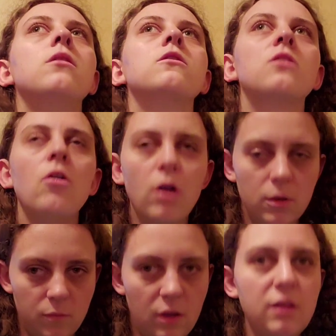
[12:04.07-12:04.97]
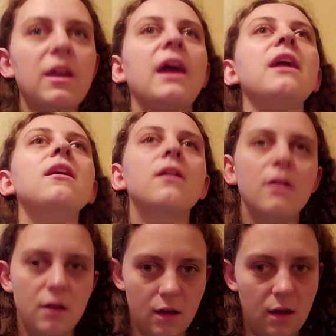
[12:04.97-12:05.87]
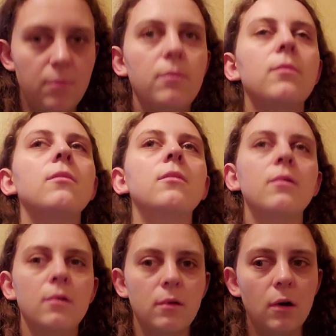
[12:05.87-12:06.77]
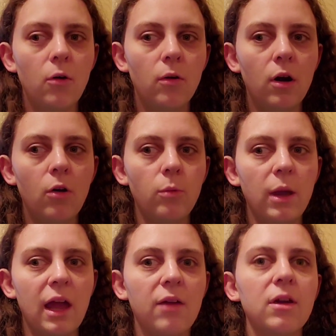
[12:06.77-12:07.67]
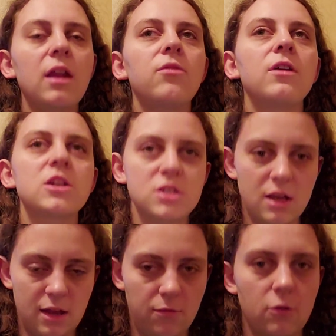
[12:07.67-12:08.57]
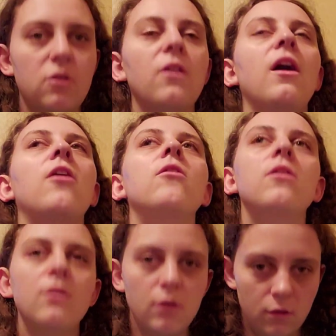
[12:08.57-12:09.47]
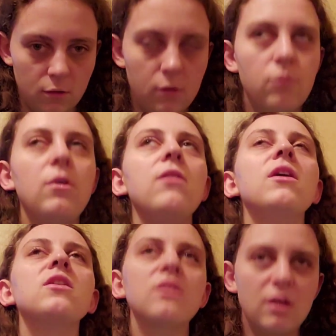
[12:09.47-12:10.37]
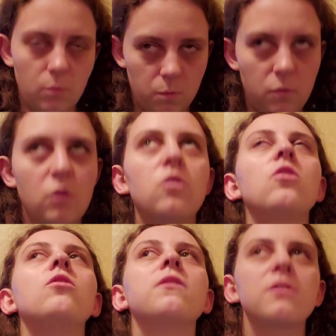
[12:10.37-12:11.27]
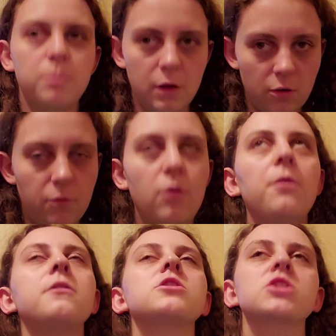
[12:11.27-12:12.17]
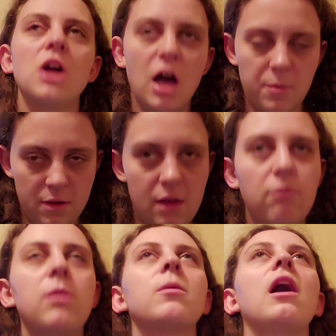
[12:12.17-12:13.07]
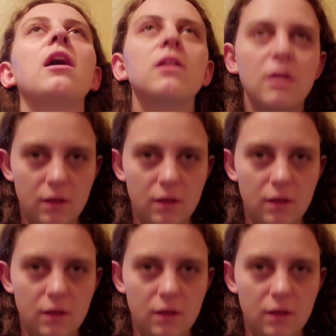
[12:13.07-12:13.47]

So on Monday, oh wait, I've got to finish Sunday first. Hello. We went to this beautiful shop, and we bought